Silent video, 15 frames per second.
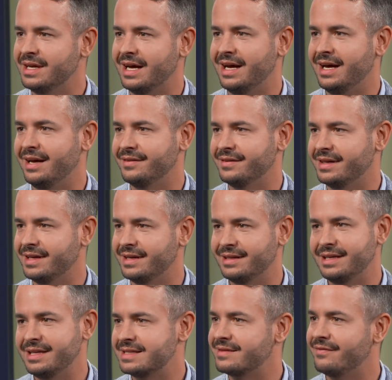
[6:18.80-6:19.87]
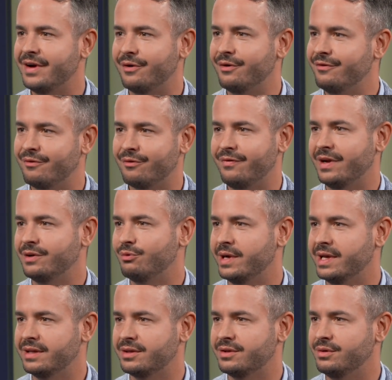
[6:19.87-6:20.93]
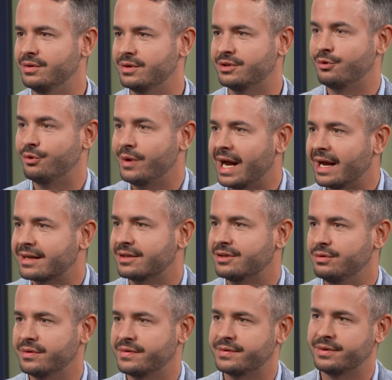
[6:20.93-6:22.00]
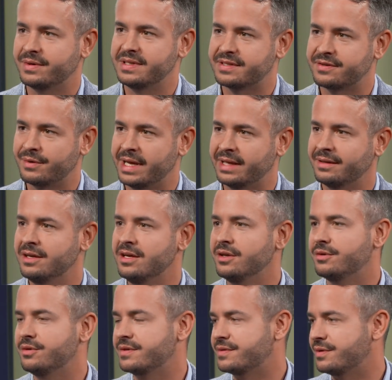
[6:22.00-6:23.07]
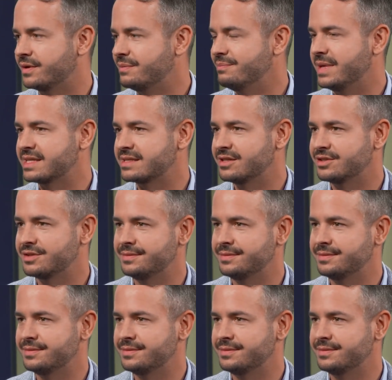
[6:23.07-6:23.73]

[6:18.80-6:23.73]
And it's a very fun way to react to a certain thread, to a certain message.